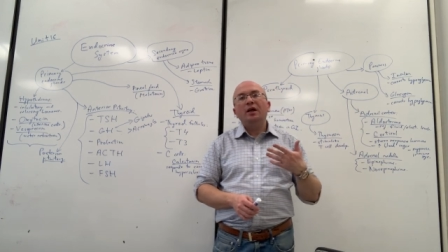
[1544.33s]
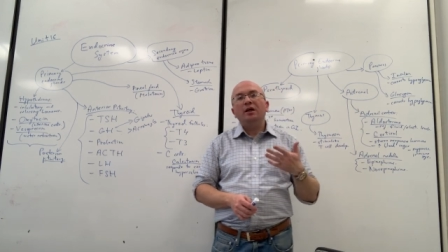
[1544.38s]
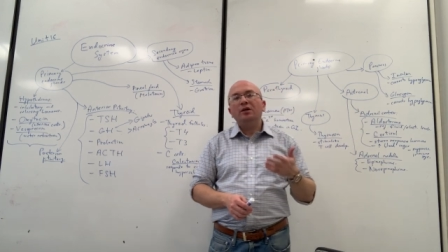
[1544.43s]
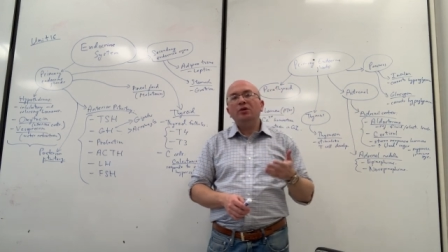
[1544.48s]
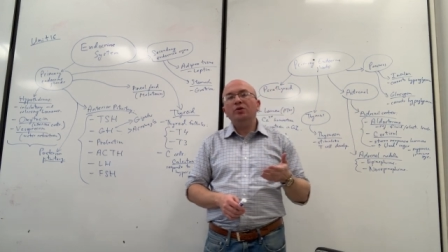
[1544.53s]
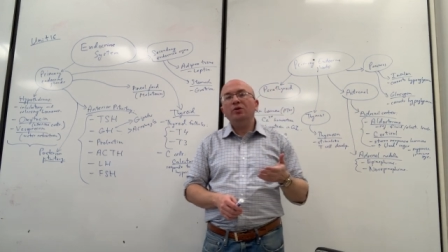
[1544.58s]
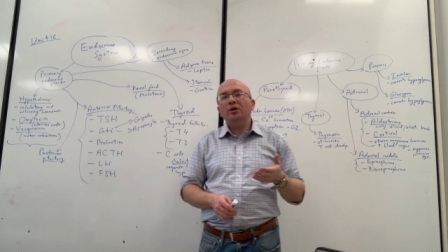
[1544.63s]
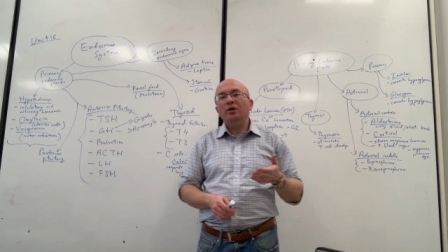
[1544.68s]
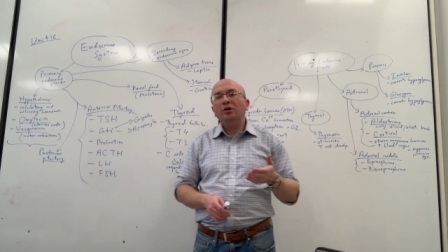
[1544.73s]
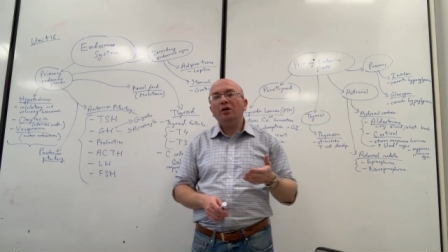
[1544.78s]

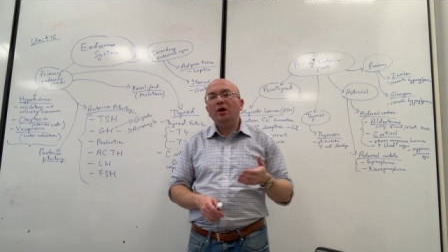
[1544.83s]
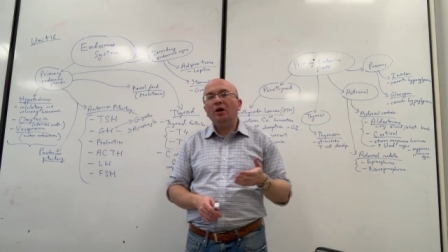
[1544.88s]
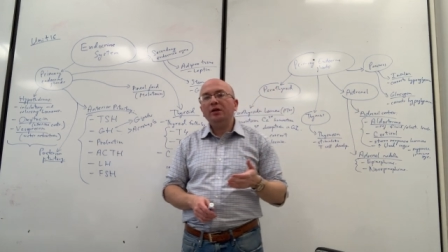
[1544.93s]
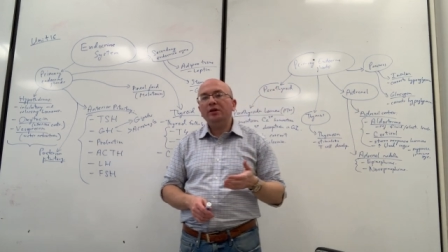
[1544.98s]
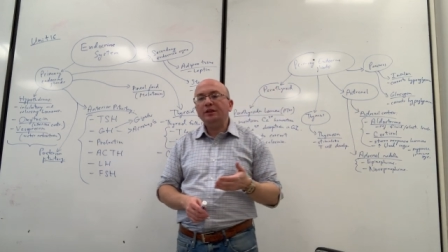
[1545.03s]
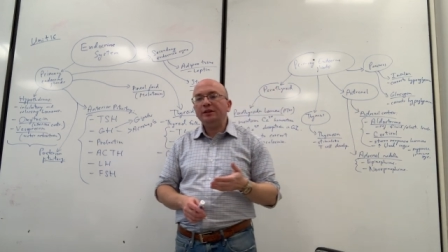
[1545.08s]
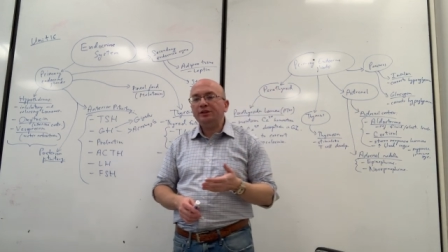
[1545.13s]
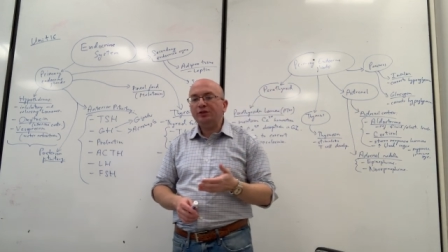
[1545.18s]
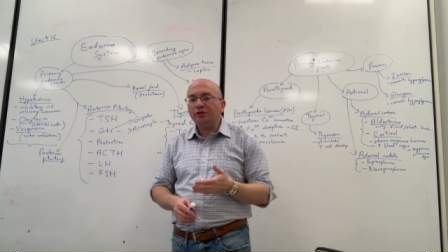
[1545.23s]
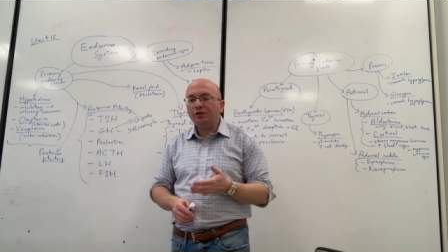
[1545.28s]

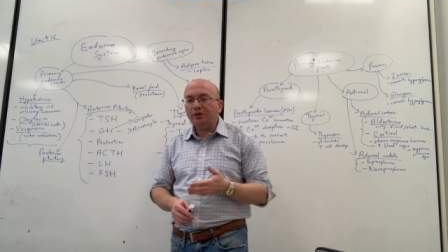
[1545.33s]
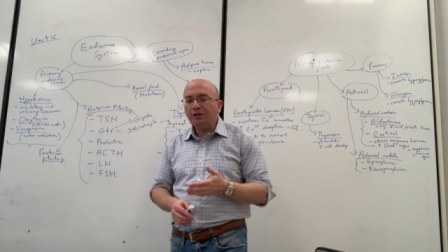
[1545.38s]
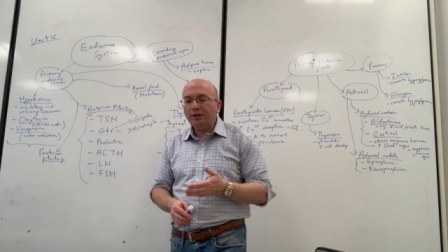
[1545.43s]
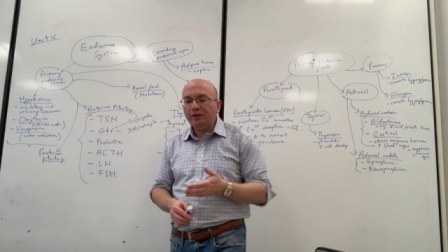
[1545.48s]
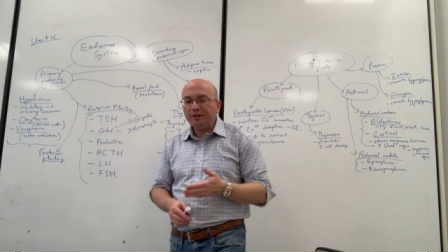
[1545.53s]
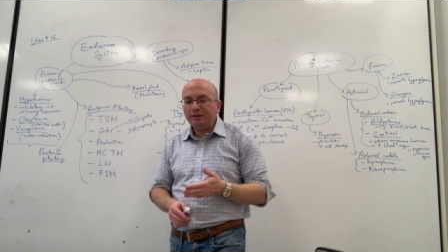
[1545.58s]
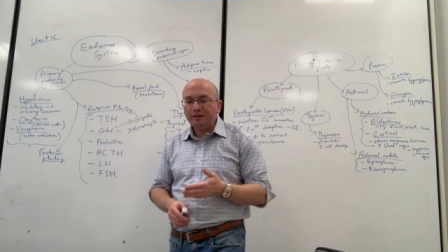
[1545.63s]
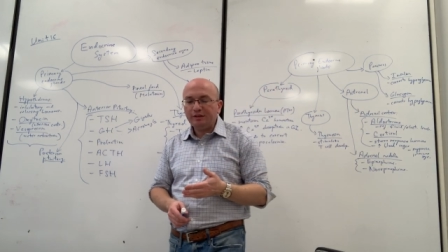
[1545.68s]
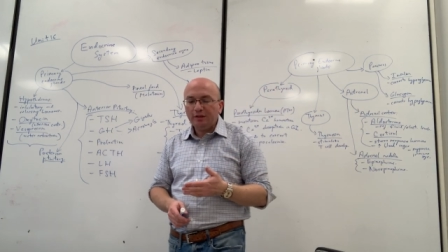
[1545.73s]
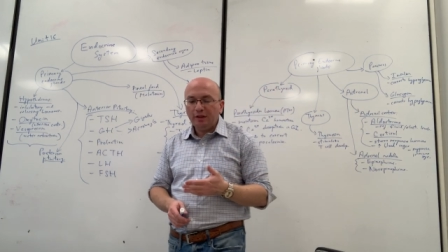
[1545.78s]
Glucagon is
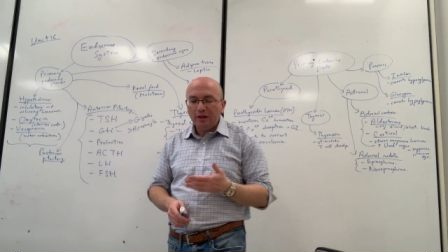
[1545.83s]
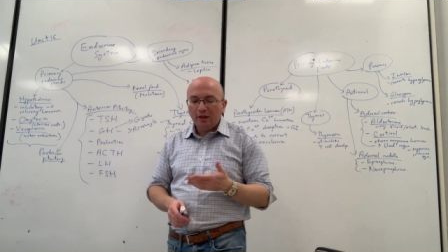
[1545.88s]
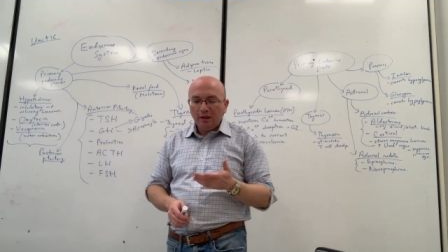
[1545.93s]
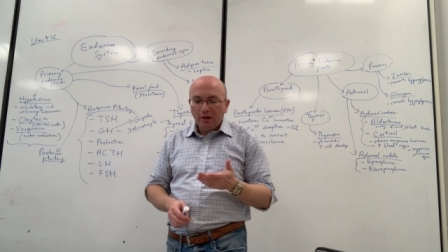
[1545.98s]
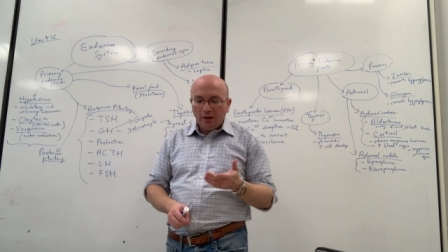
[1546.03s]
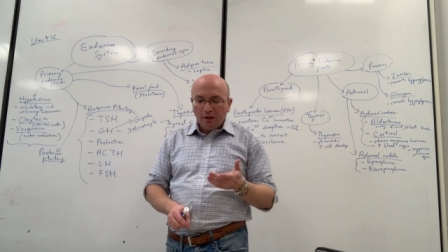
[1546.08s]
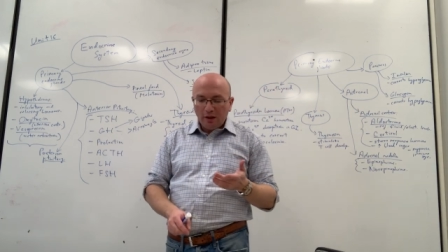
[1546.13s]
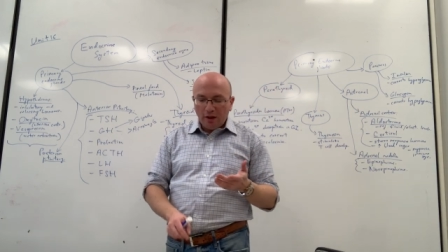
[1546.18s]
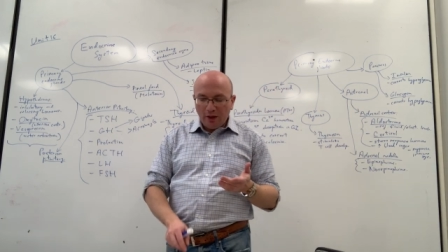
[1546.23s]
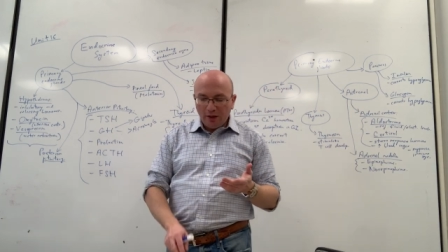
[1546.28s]
released
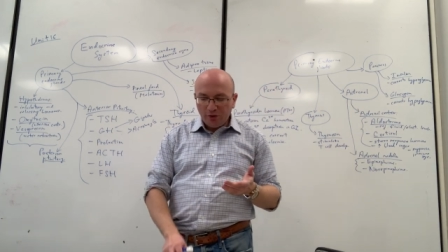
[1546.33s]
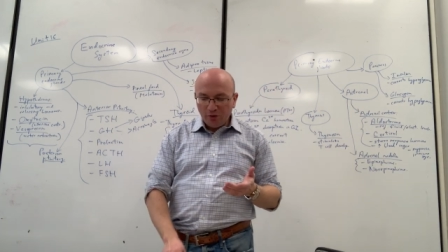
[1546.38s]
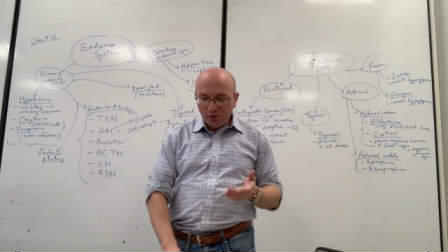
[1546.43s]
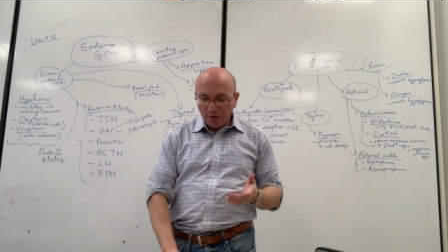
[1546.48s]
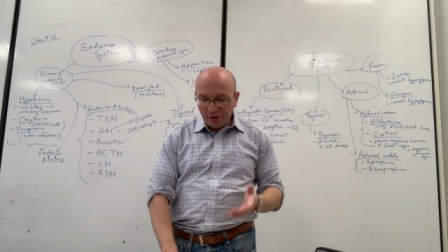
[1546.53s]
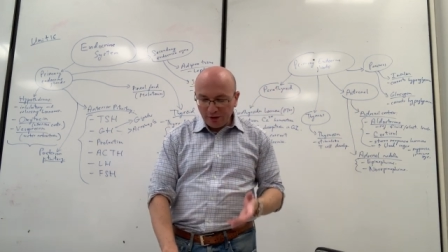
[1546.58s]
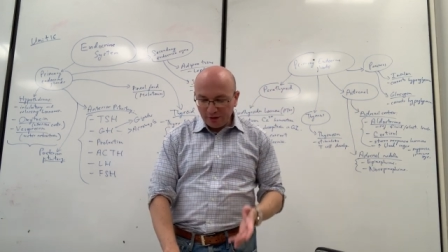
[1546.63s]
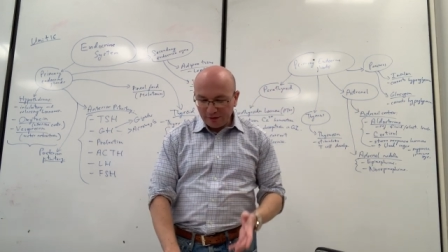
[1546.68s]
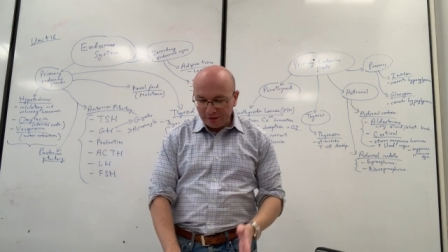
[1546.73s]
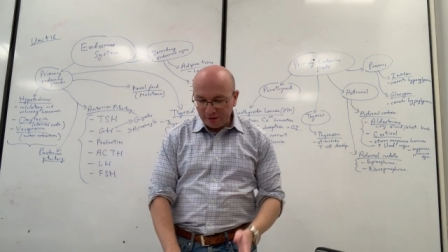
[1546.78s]
uh,
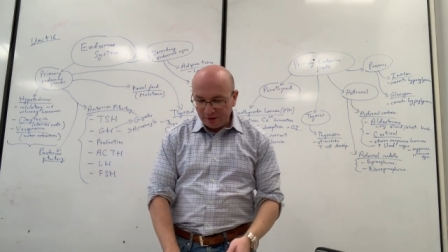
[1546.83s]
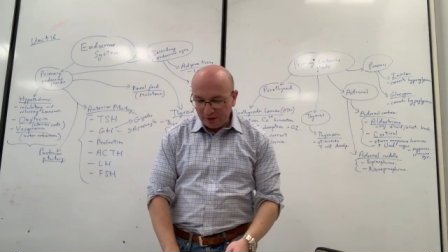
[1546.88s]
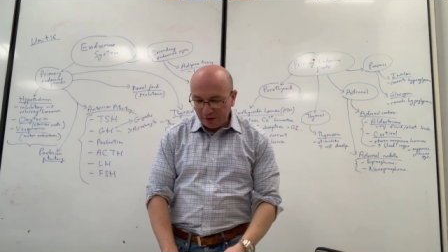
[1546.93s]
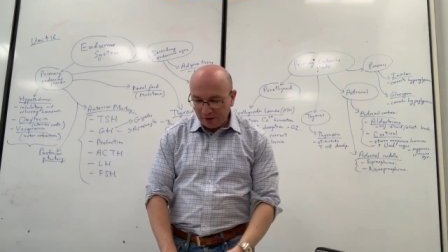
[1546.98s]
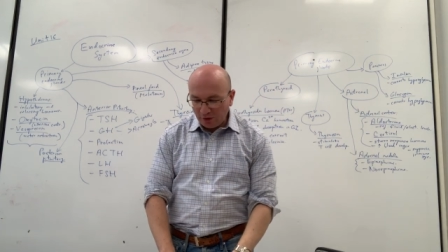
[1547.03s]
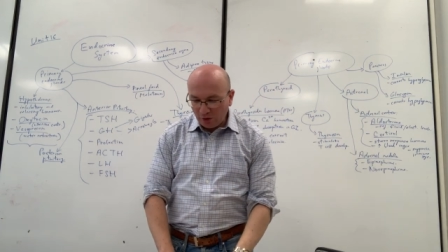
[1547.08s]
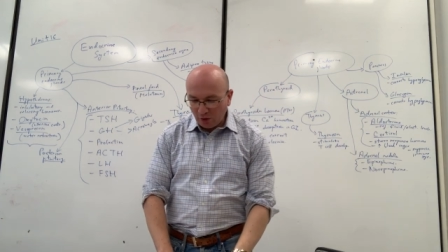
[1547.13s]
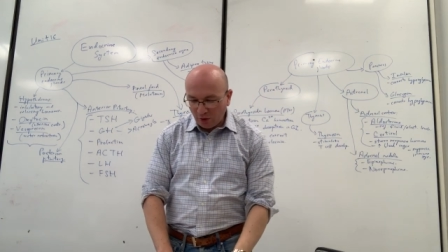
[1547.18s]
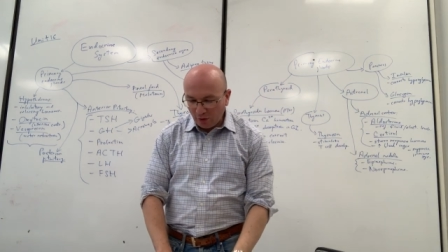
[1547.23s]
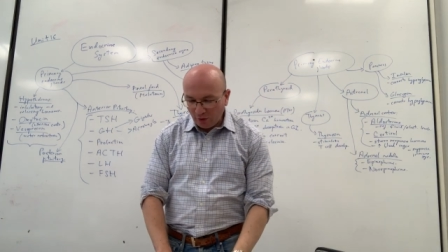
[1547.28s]
during a
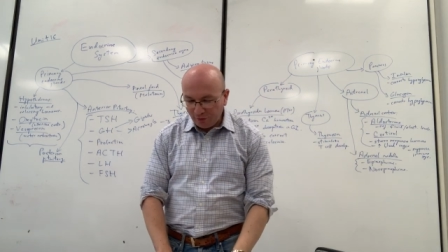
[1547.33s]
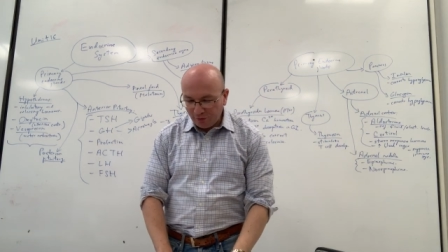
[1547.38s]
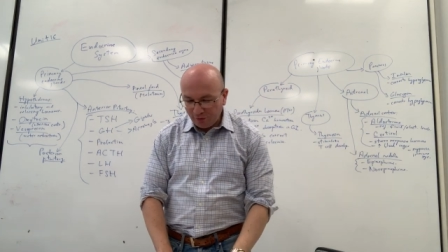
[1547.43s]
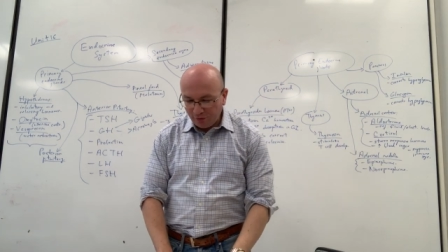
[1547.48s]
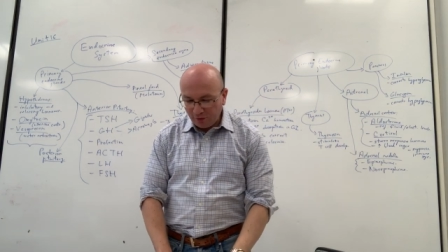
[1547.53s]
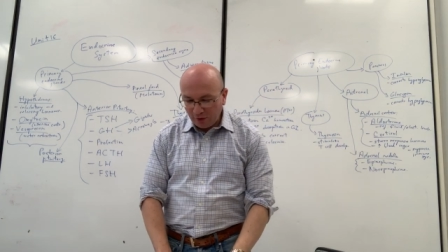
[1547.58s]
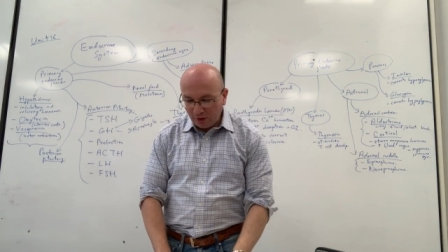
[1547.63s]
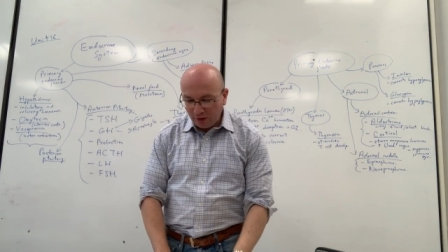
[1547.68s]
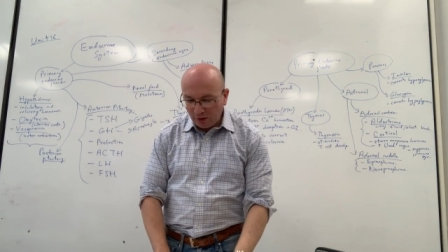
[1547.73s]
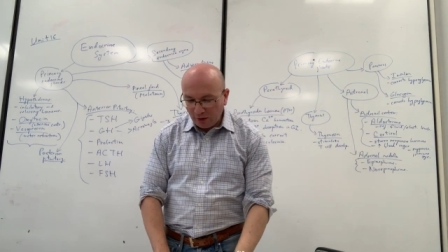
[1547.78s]
state of
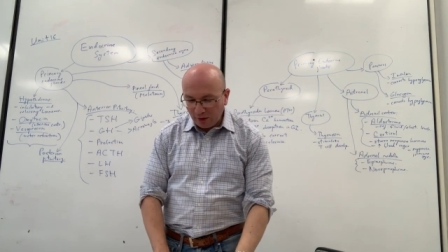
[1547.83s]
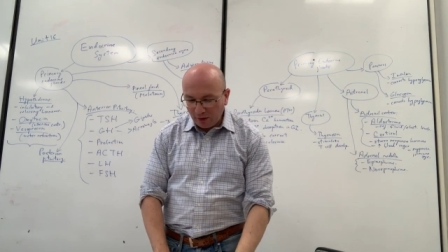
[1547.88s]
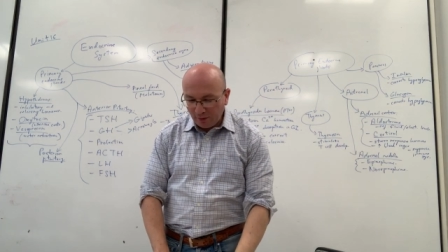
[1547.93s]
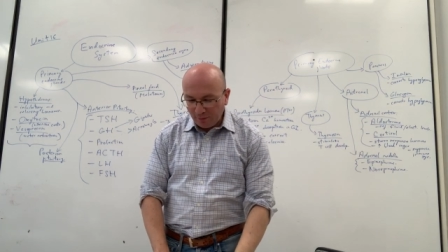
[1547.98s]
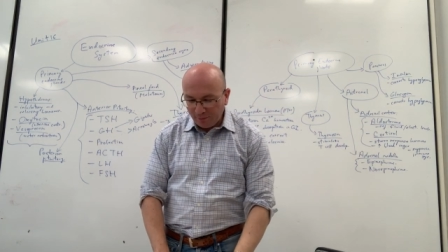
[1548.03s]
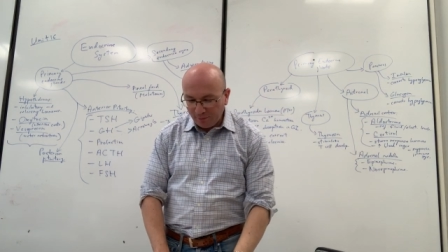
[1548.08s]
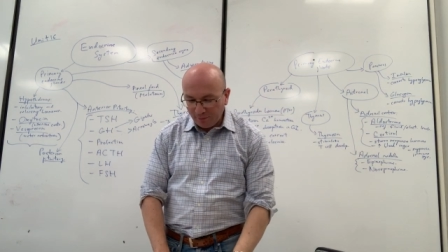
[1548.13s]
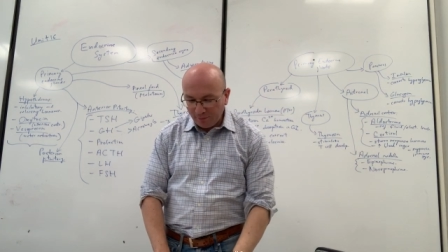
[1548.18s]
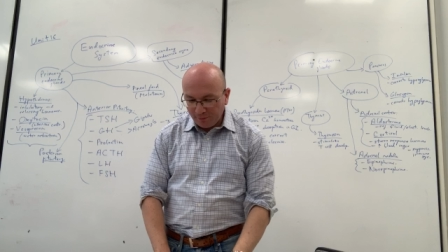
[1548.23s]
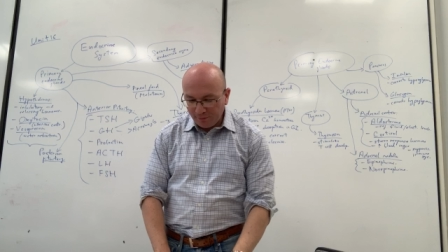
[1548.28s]

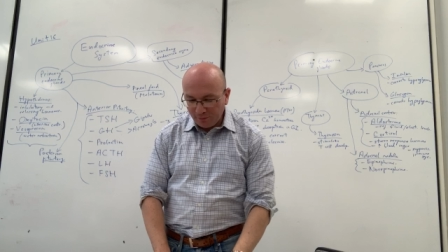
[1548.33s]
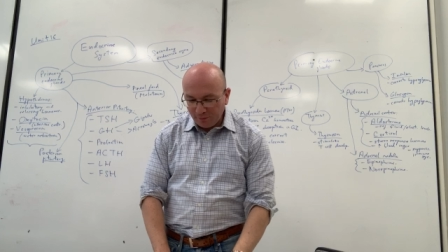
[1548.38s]
um,